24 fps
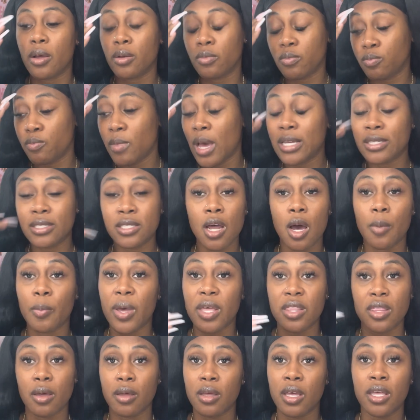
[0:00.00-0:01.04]
messed up in
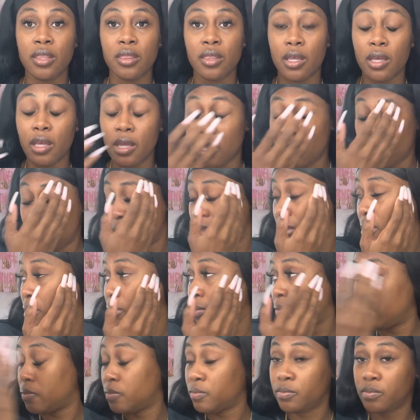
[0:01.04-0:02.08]

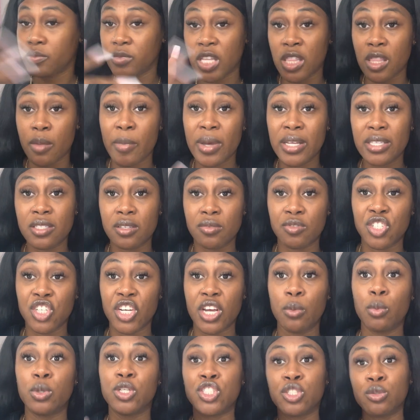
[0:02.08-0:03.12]
the midst of
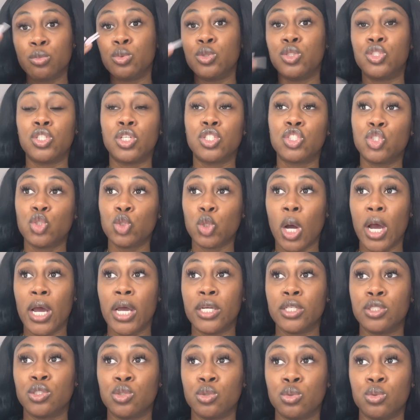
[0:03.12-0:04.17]
shit when she was just
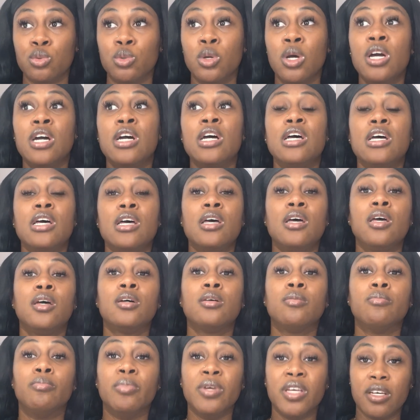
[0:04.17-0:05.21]
trying to
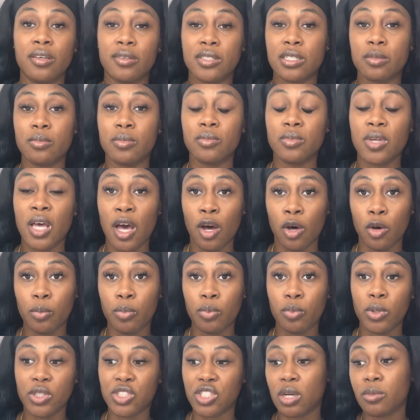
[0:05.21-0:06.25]
be of some help,
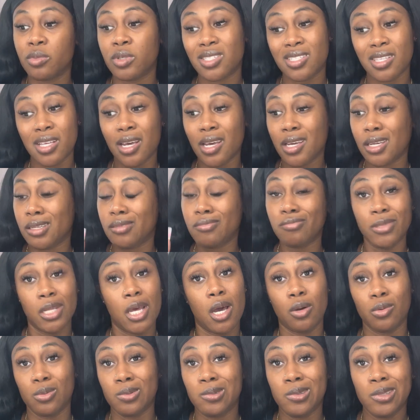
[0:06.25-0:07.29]
which I'm just like,
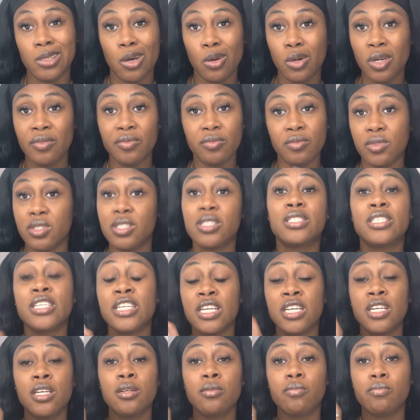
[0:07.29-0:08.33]
no, don't even
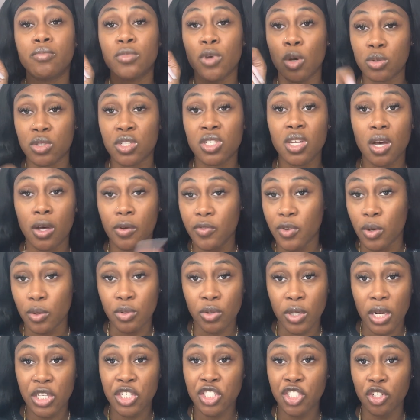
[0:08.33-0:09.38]
see, note to self, don't do
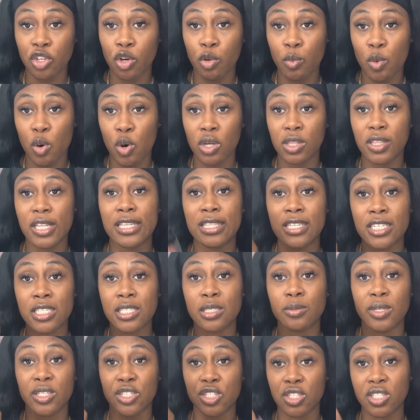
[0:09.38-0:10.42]
that shit no more. Let these
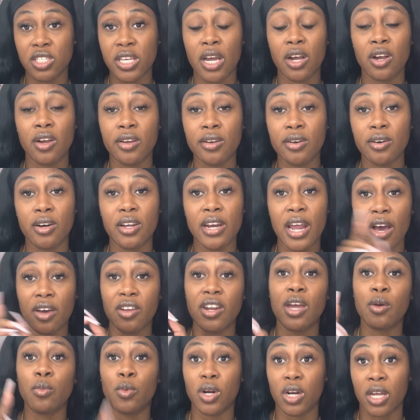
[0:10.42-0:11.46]
bitches carry on how
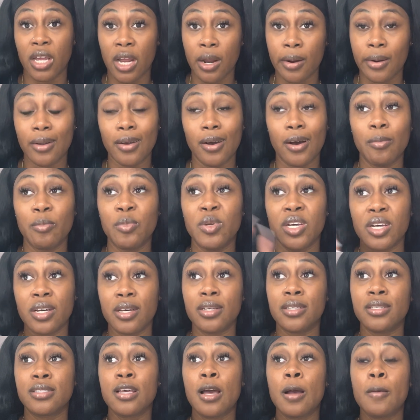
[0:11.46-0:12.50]
they want to carry on,
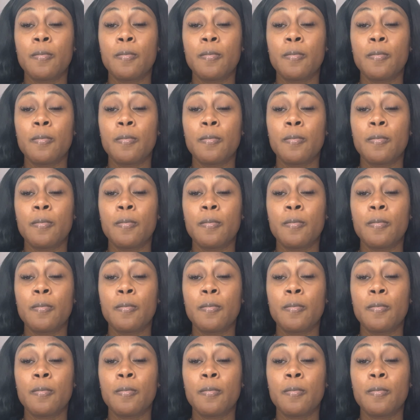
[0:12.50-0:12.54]
because